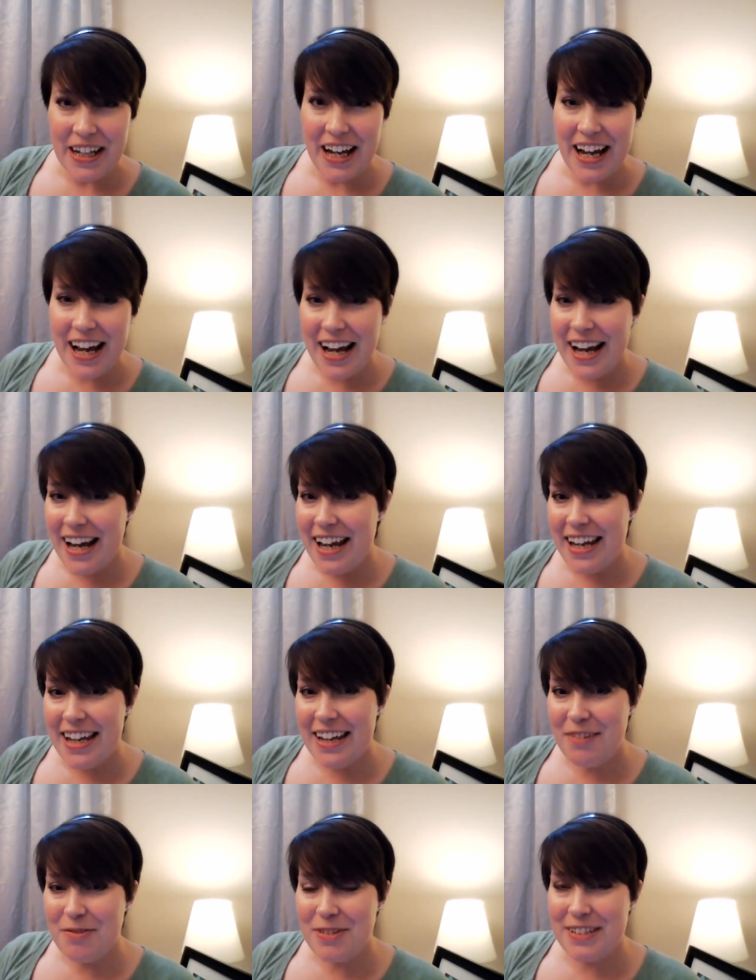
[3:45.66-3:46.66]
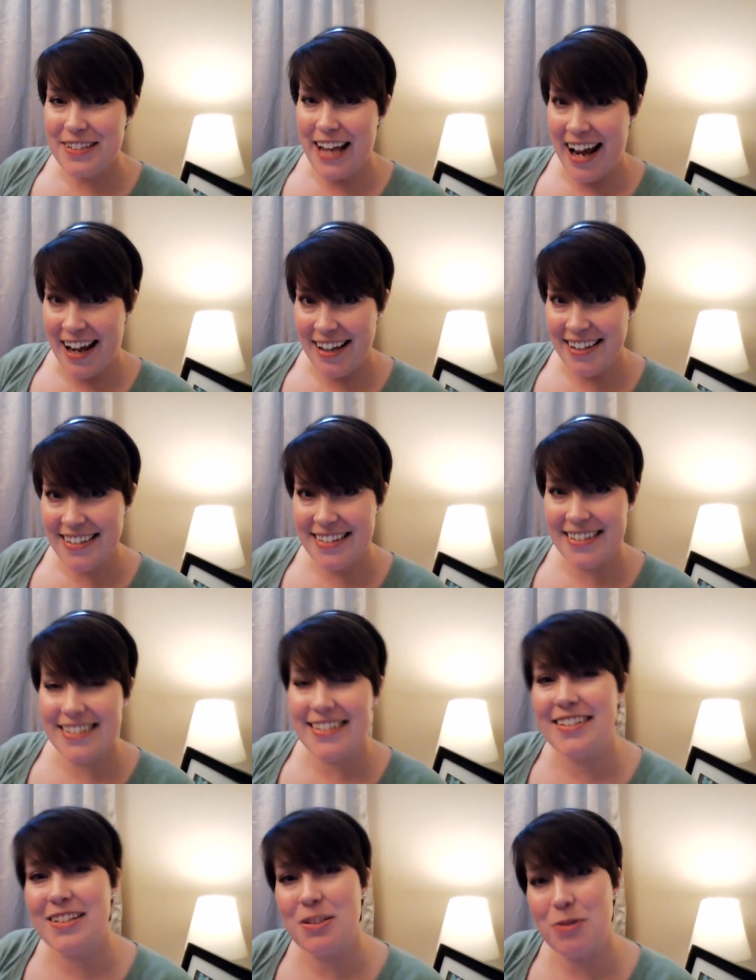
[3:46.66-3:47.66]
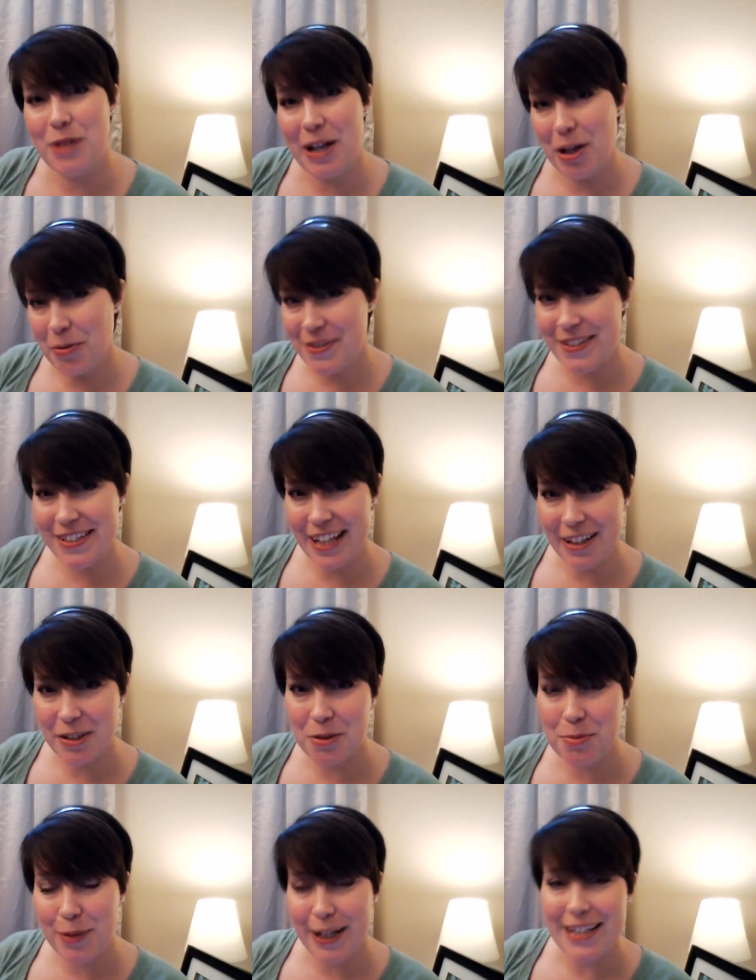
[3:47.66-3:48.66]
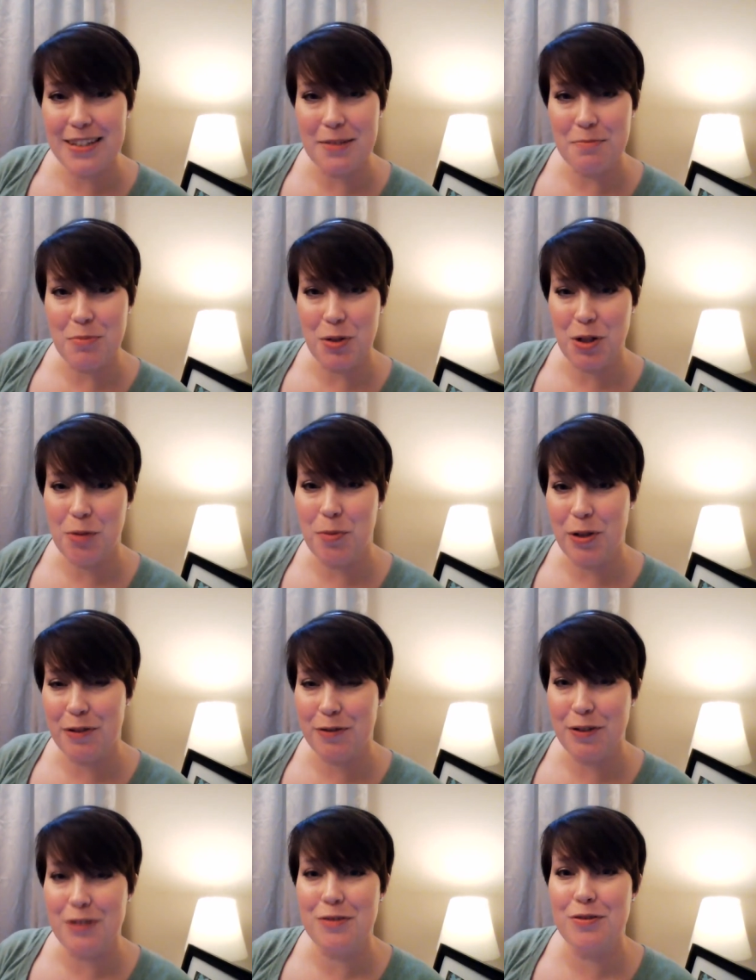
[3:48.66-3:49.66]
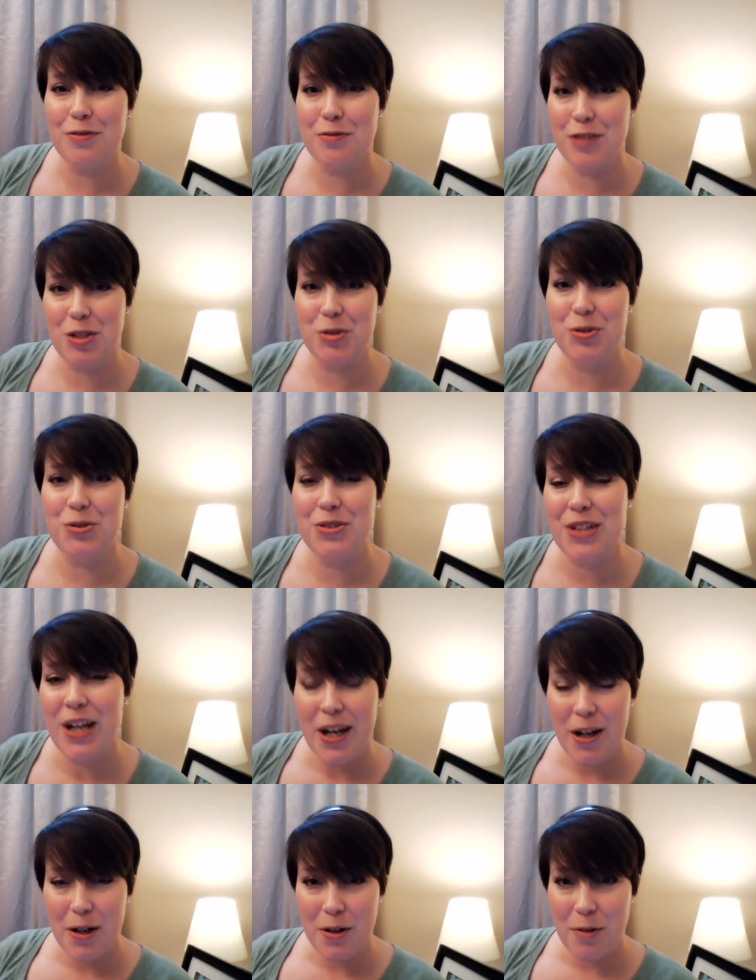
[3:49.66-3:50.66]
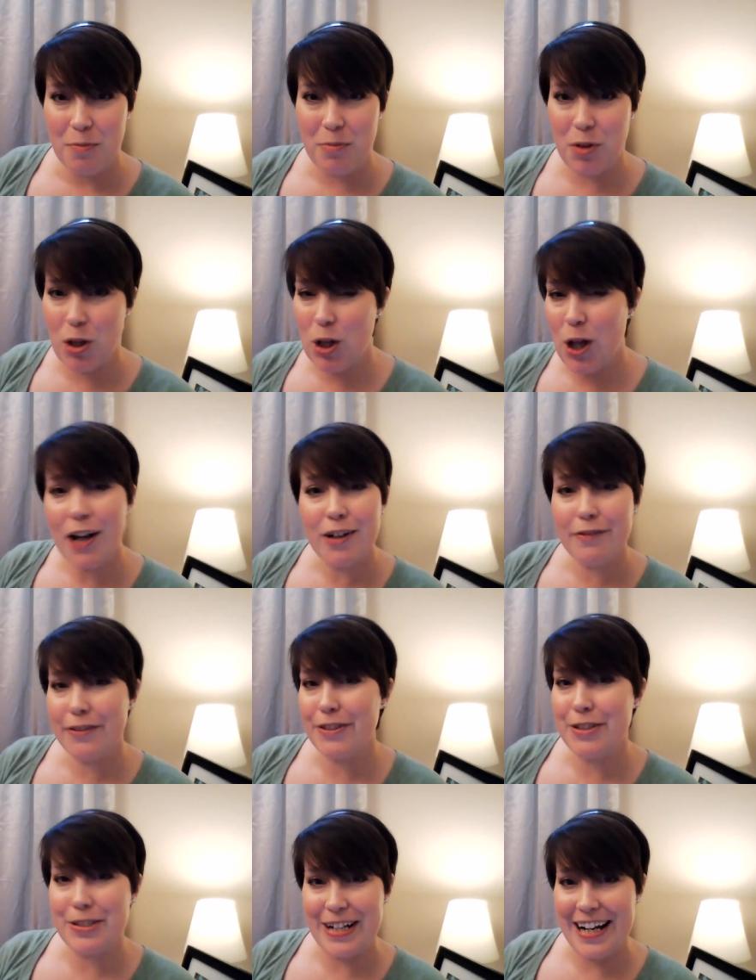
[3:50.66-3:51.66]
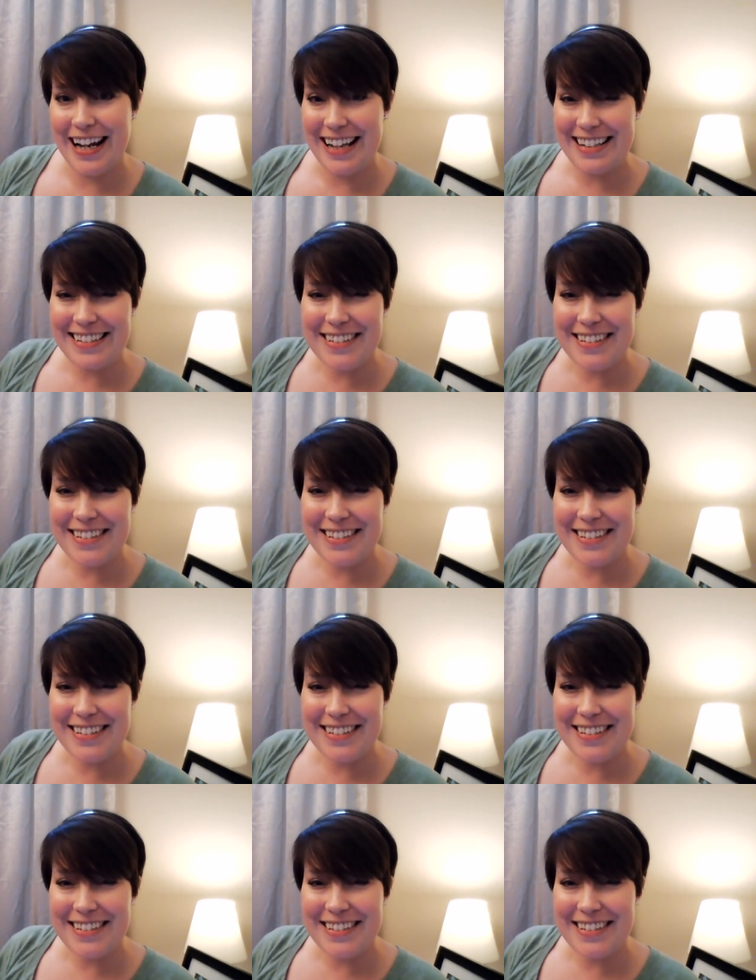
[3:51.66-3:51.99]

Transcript: I was asked to help celebrate the book Boyfriend Reviews blogiversary.